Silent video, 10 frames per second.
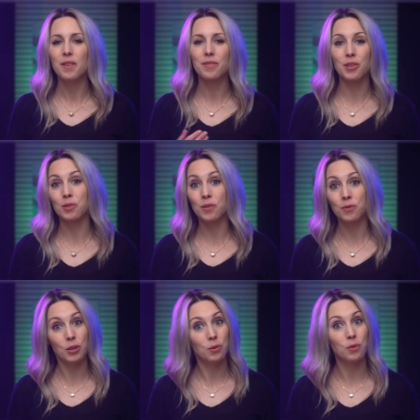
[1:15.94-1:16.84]
For those
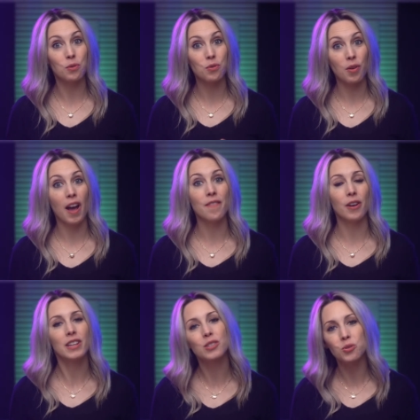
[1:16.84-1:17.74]
of you who thrive
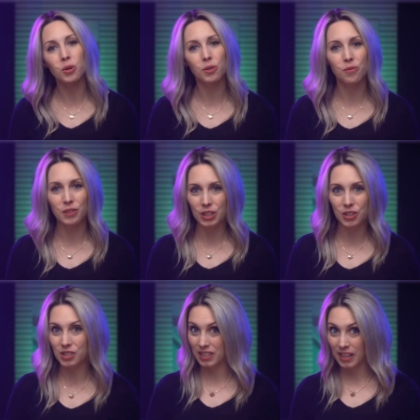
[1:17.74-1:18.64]
on historical
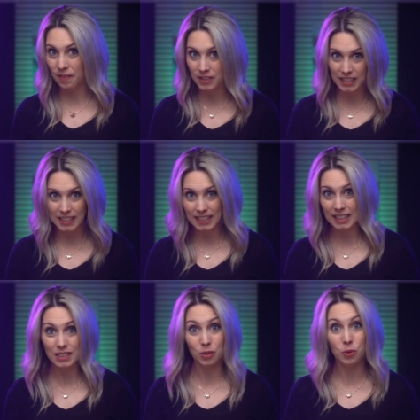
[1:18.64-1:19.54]
figures and love digging
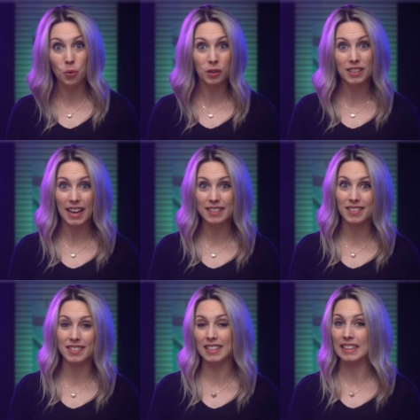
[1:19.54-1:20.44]
into court
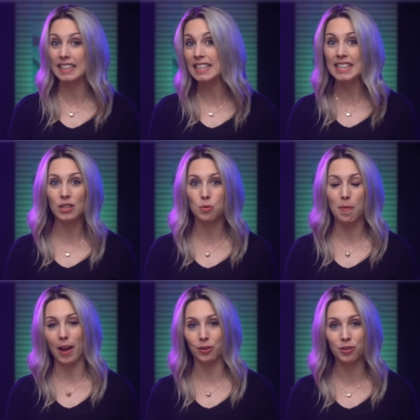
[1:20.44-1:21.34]
cases and lineage
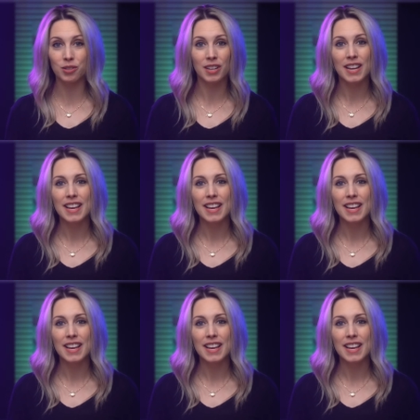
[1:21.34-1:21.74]
battles,